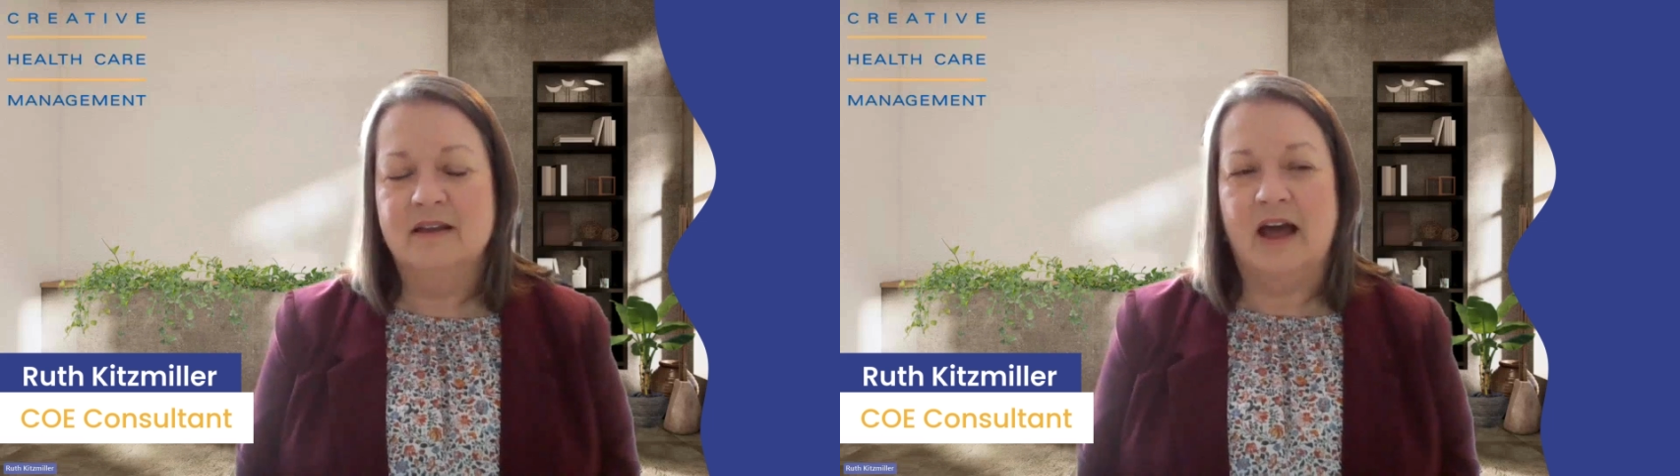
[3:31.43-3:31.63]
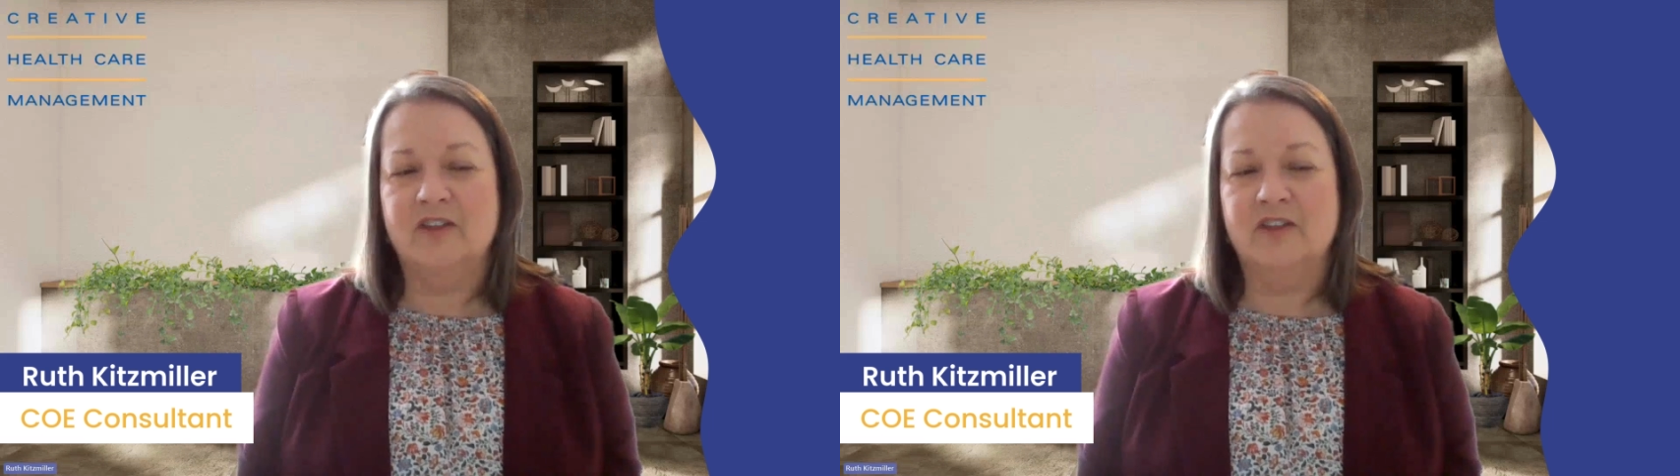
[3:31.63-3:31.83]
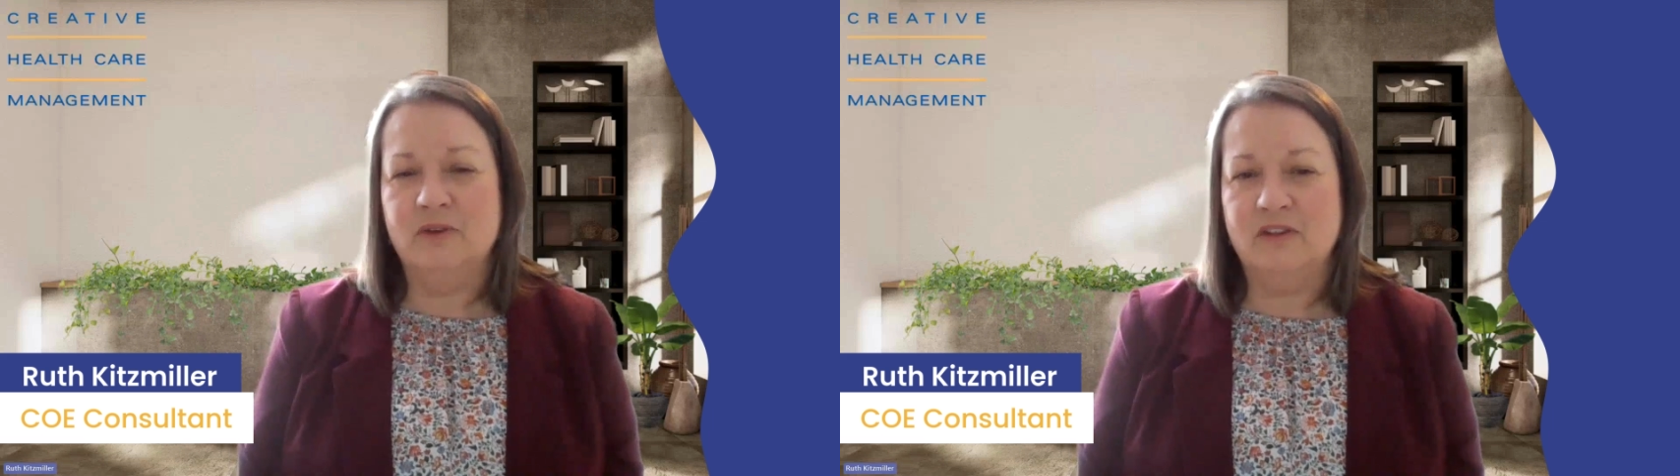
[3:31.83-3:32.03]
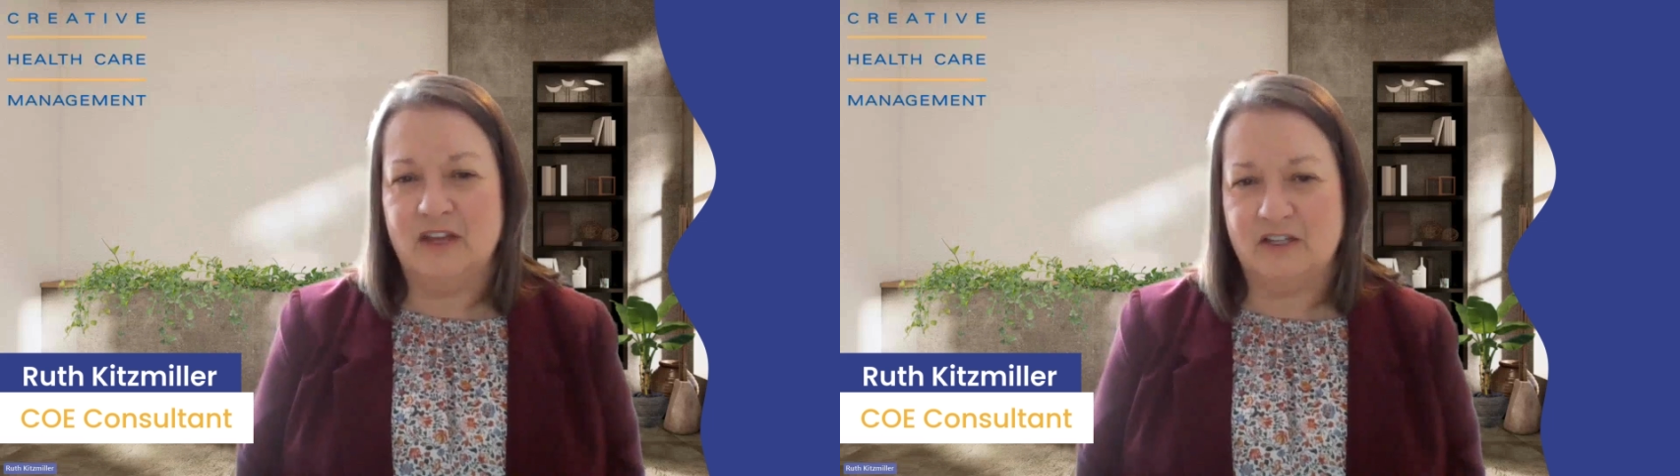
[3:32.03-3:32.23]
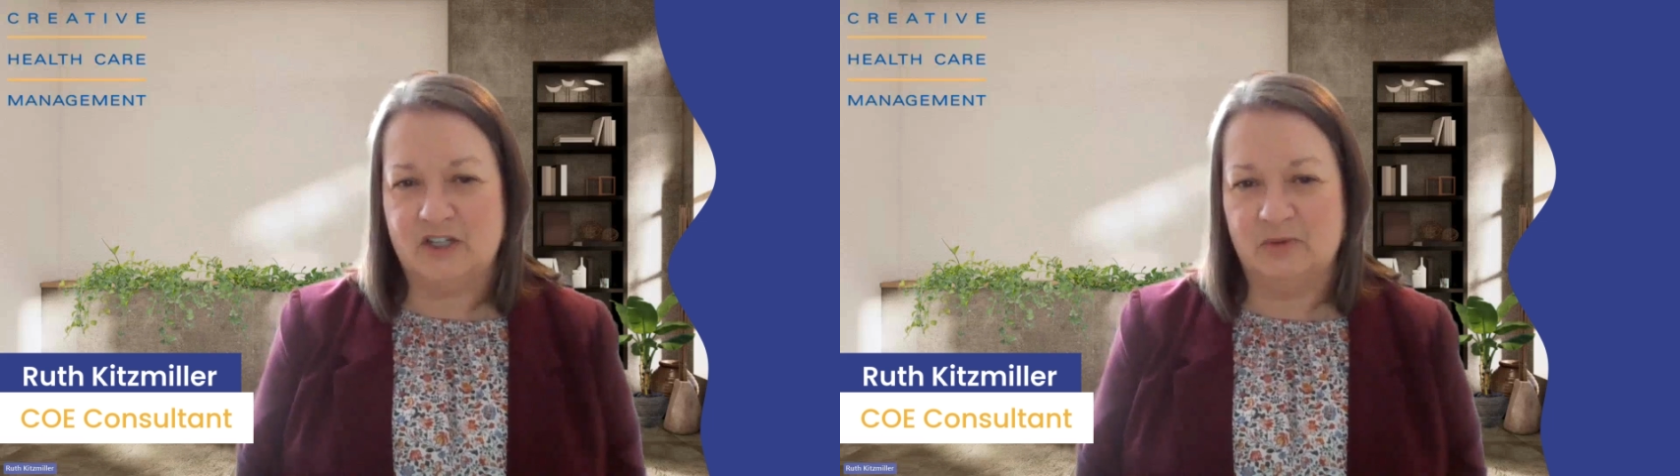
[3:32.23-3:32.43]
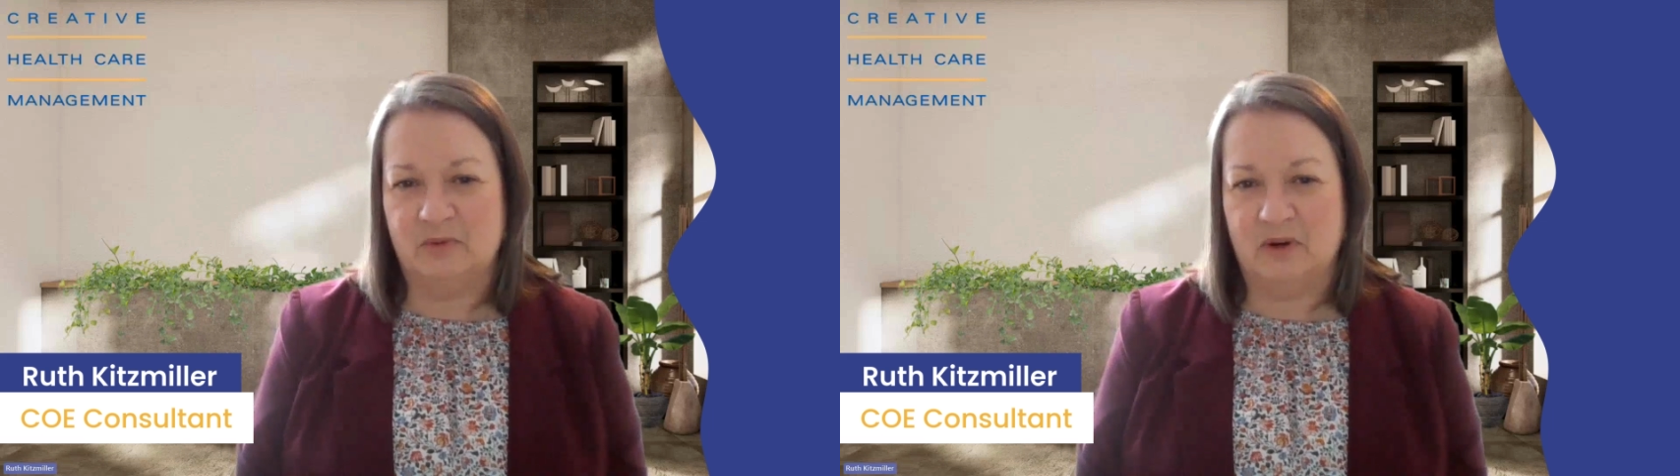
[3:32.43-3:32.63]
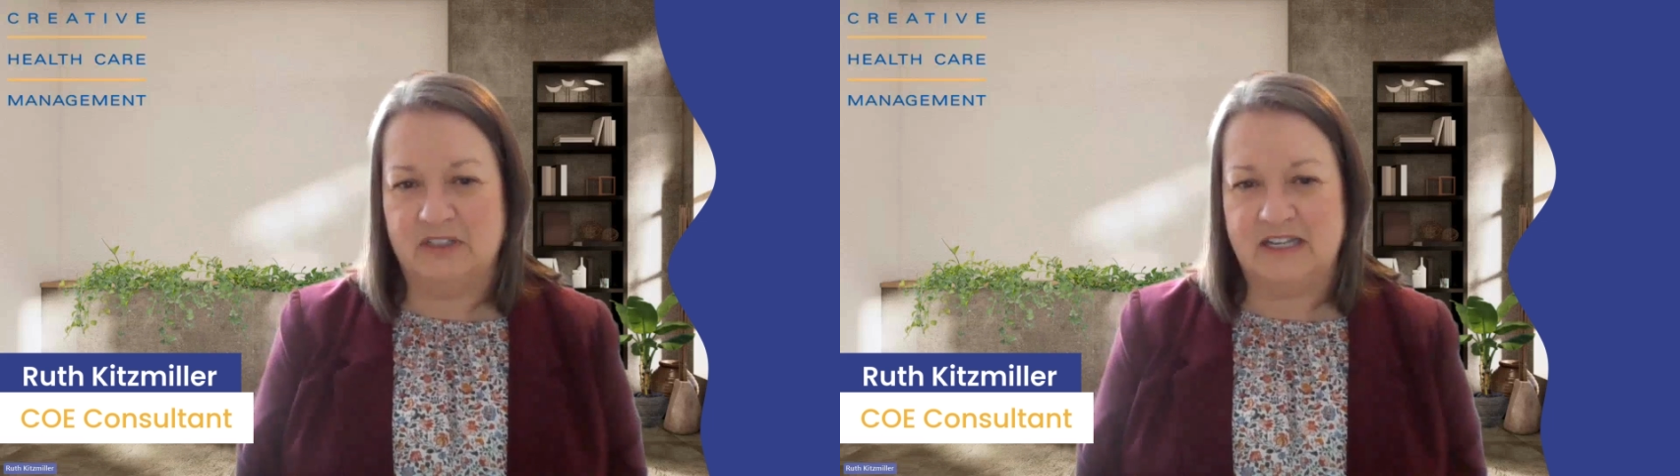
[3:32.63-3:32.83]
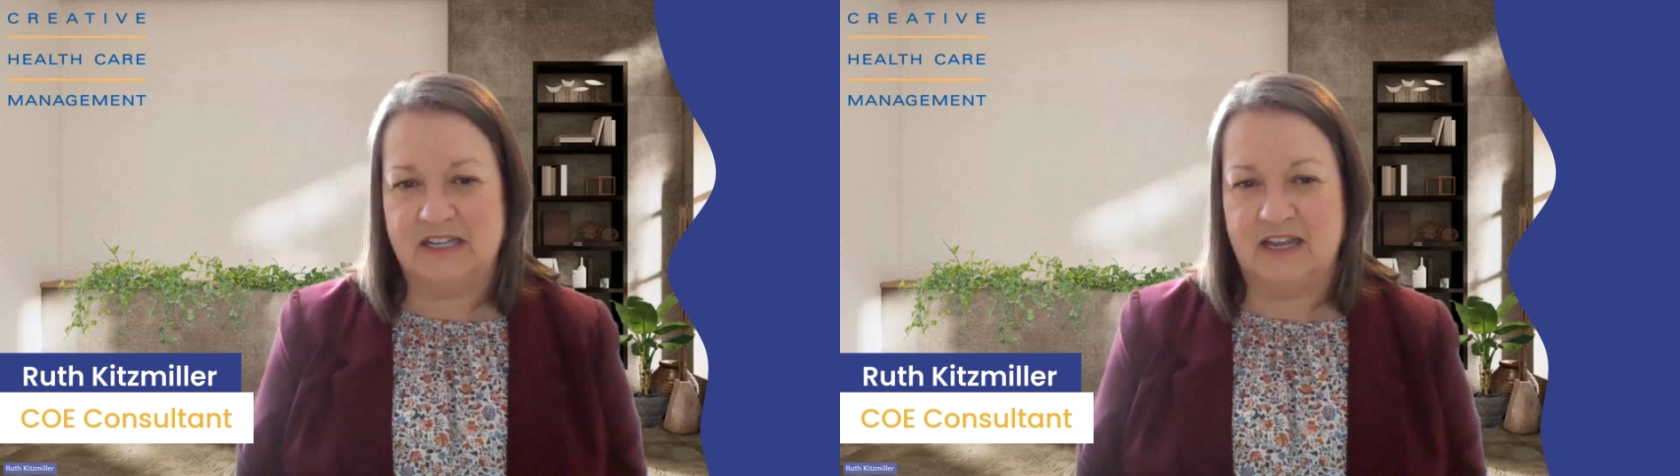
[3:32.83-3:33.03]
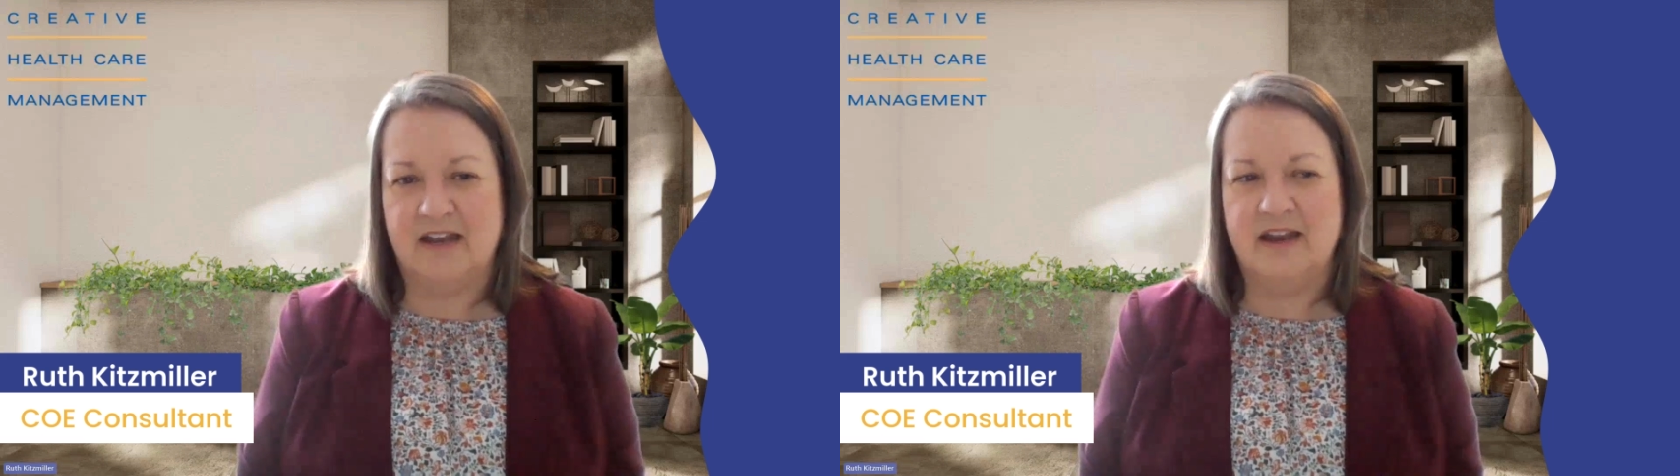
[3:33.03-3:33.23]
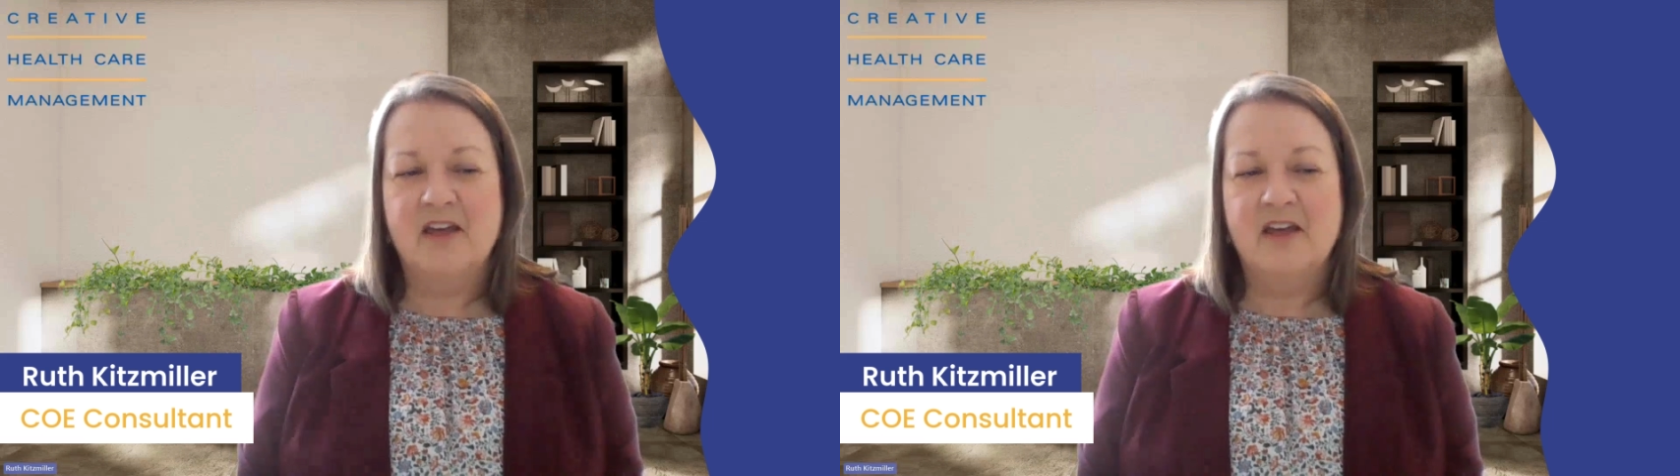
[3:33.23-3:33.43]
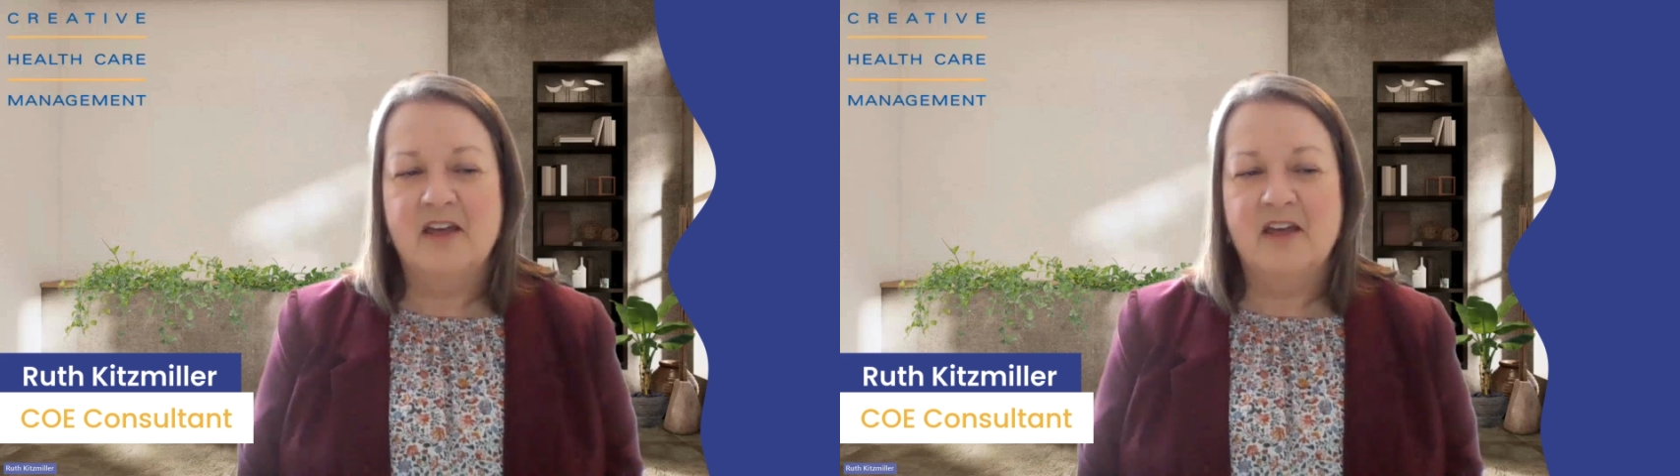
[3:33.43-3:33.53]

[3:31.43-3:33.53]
on the unit that she worked in.